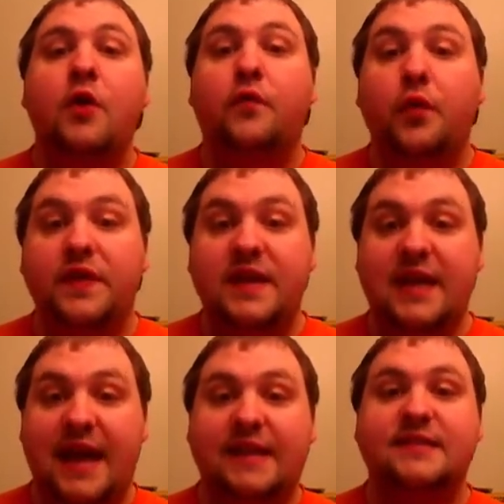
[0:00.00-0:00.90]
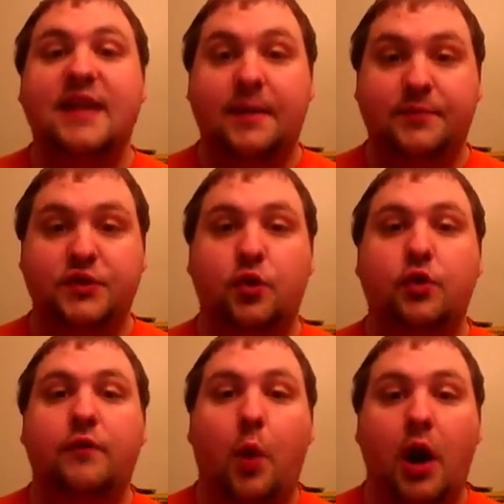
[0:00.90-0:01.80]
for the next episode
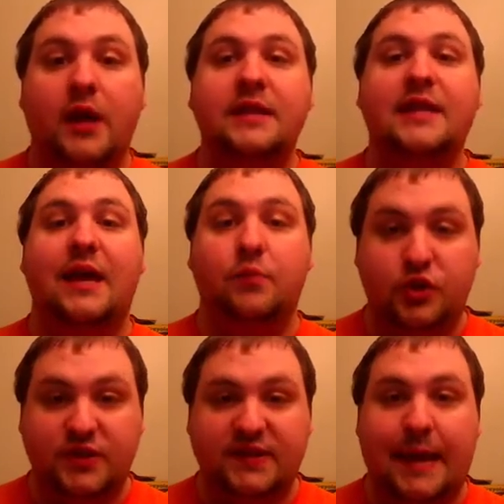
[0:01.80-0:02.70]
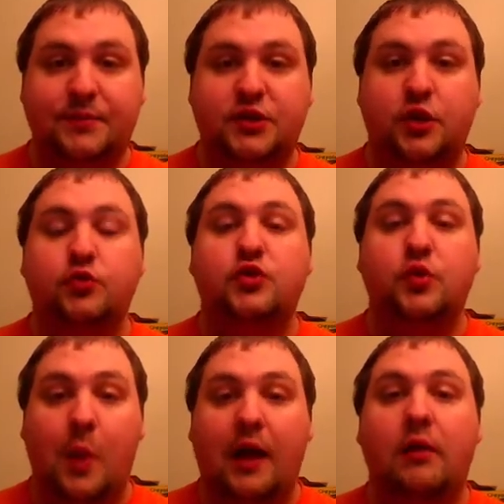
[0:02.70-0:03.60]
of Walking Dead, which is episode
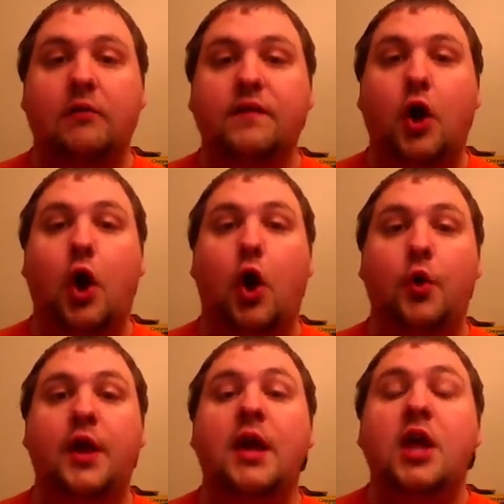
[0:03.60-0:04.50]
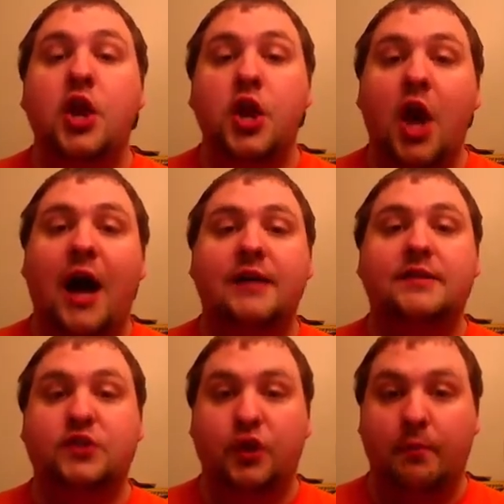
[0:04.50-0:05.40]
12 called Not
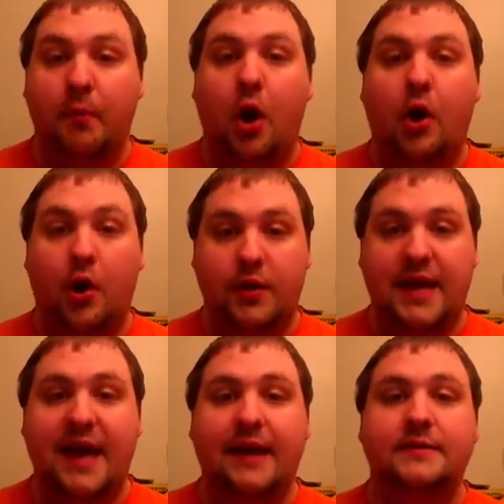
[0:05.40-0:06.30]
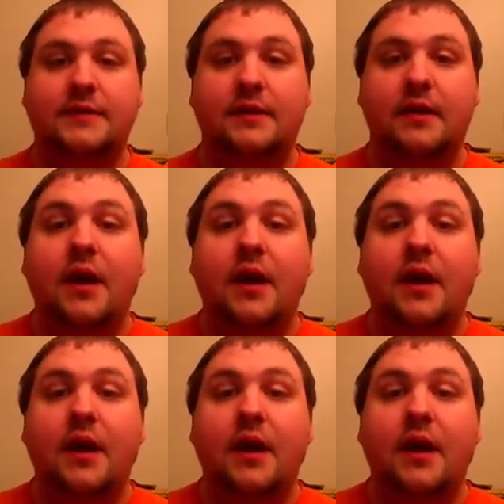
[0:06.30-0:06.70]
Tomorrow Yet.